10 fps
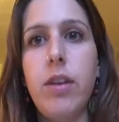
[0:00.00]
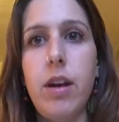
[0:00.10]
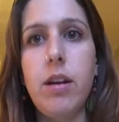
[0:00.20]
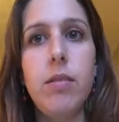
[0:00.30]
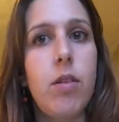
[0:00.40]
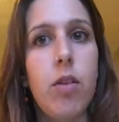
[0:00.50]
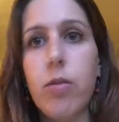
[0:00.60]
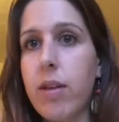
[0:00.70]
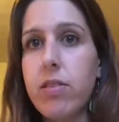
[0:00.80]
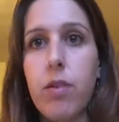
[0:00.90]
than in
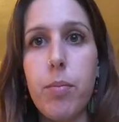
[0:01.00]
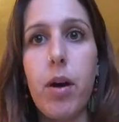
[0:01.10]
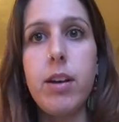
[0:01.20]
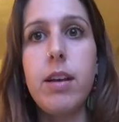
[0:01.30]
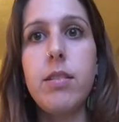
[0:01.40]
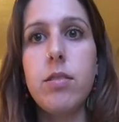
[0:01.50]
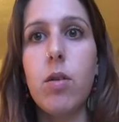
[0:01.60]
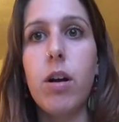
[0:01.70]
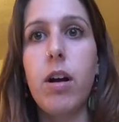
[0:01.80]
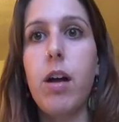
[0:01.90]
the rest of our body.
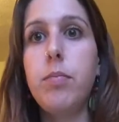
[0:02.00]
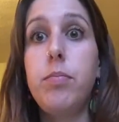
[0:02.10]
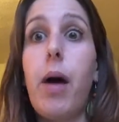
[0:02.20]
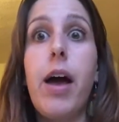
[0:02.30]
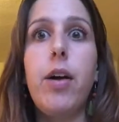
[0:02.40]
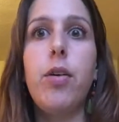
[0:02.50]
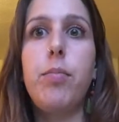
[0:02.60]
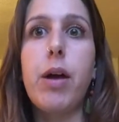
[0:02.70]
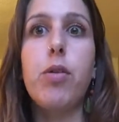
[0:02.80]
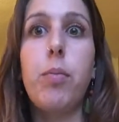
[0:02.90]
So our gut
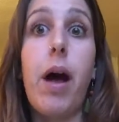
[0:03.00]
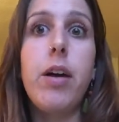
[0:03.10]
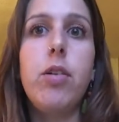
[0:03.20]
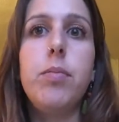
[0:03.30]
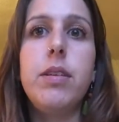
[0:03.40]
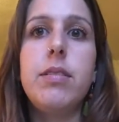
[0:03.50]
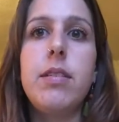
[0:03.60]
microbiome